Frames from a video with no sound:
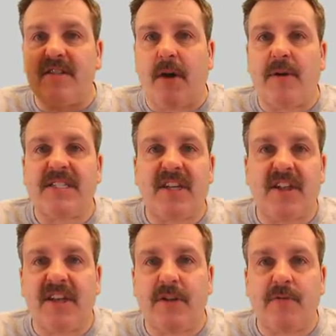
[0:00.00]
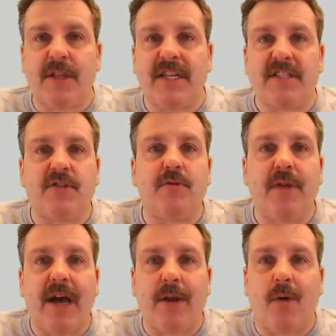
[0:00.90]
It's always click and release. Do
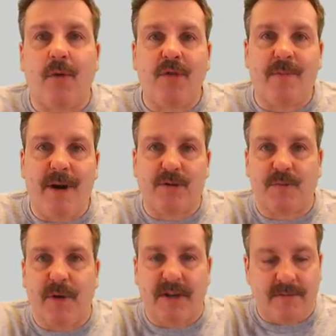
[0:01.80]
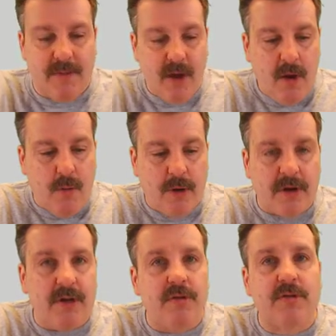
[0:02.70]
not hold the mouse button.
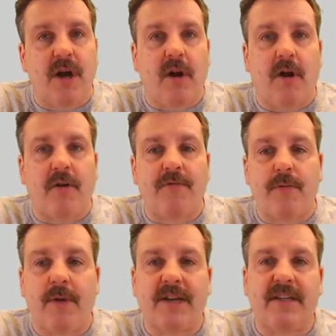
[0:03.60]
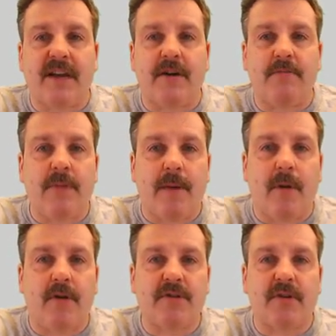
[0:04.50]
We're going to use R for rectangle.
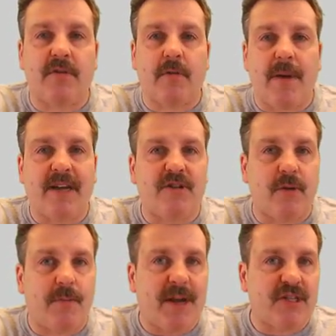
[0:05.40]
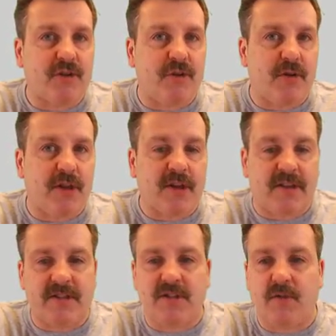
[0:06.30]
I'm also going to remind you to make sure you
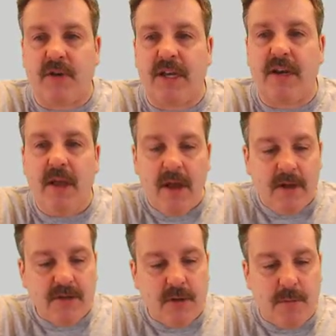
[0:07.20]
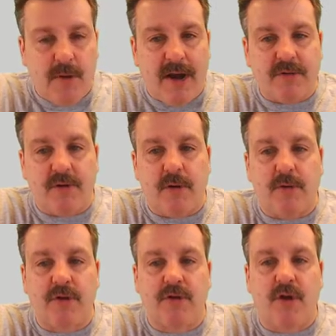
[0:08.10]
click this screen so the browser
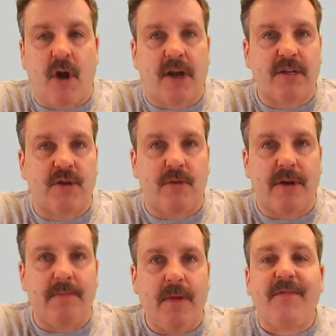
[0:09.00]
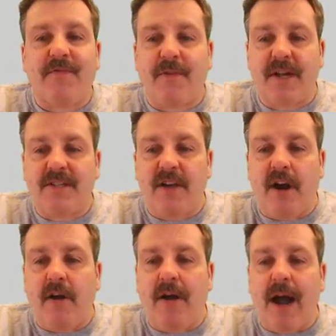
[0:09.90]
knows you're talking to it. Friends,
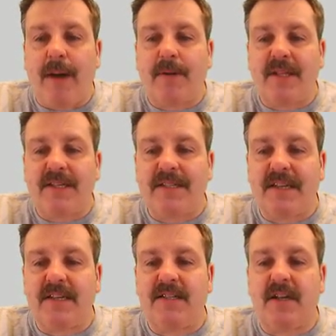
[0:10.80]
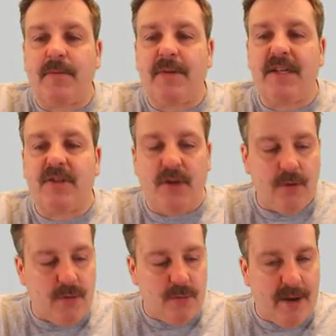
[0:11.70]
our obelisk is going to be
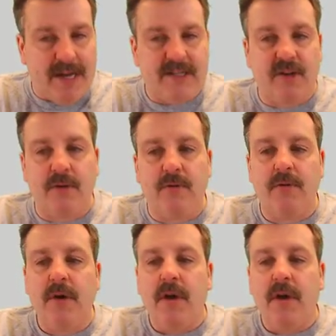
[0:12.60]
2 by 2.